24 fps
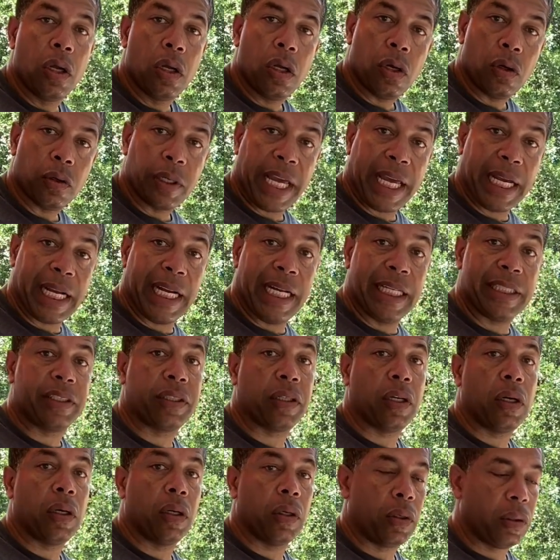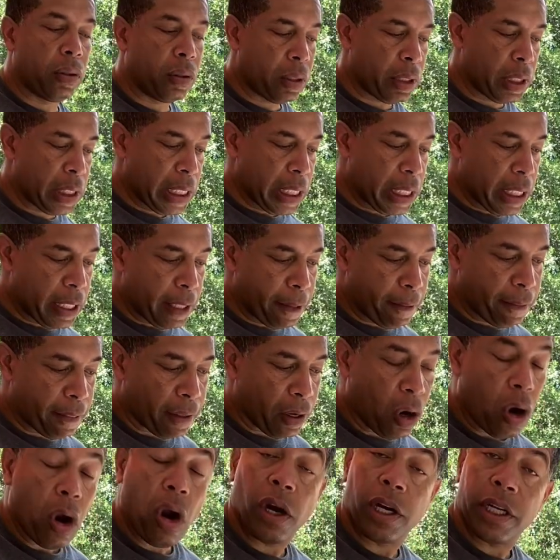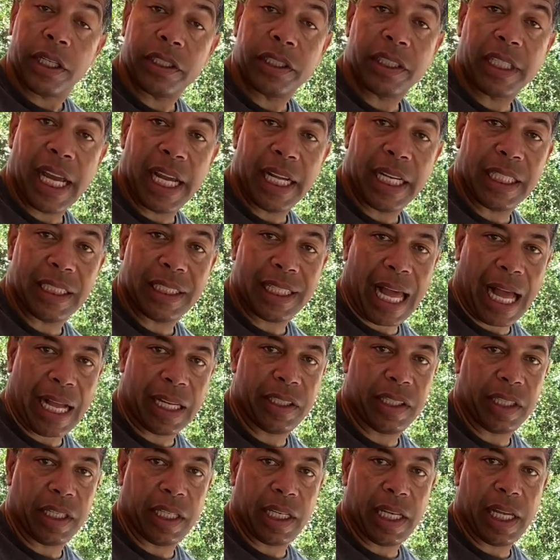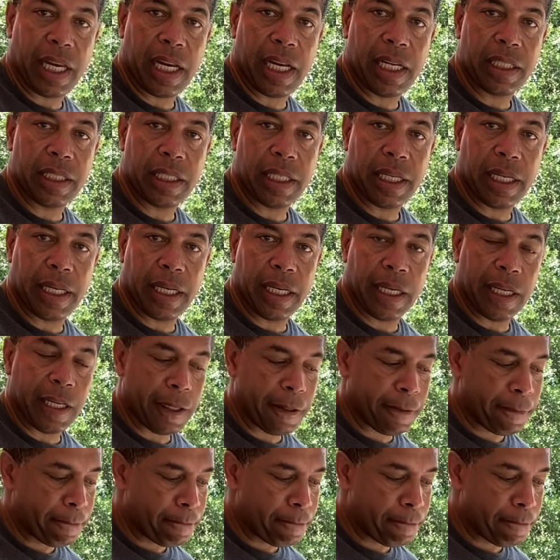Okay, guys, so the hardest thing is actually getting the